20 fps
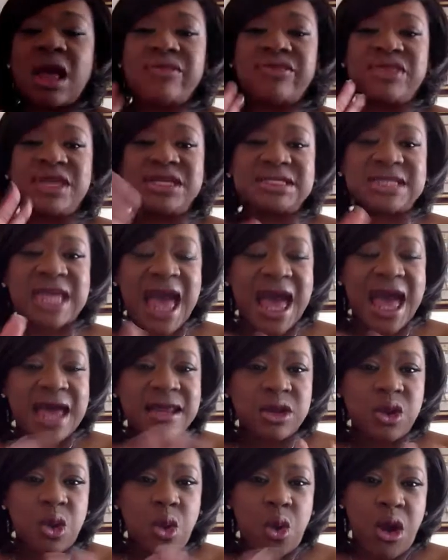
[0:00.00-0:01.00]
this kind
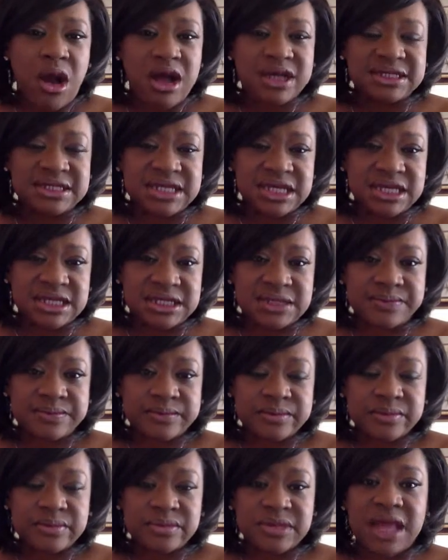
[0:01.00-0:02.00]
of crosses
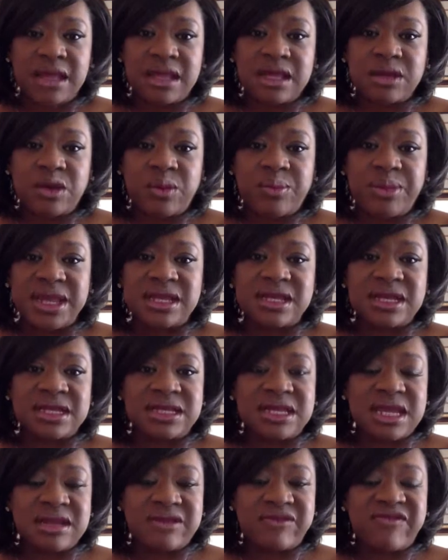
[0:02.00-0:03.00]
a little bit in
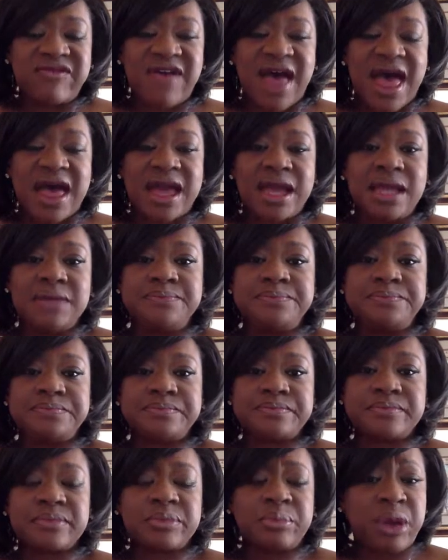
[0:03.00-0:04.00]
identifying
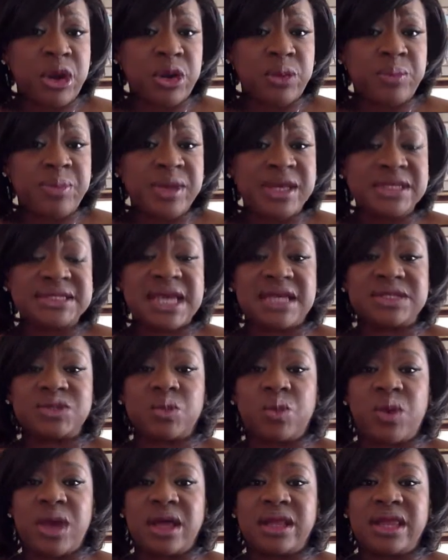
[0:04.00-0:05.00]
purpose as
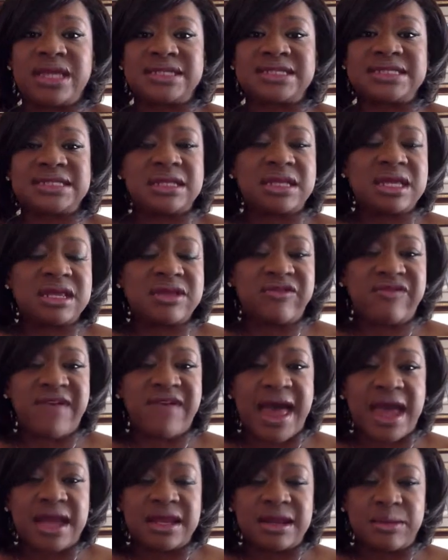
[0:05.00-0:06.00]
well as
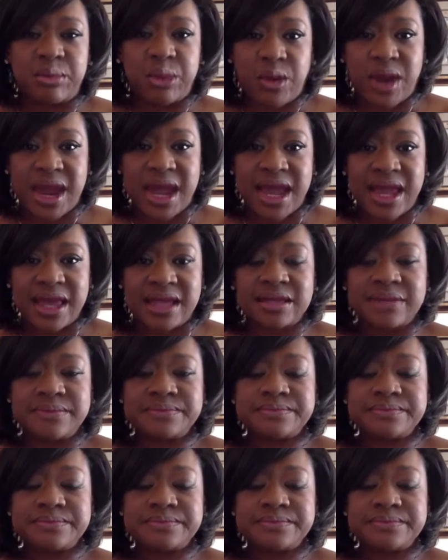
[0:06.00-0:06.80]
solidifying a brand.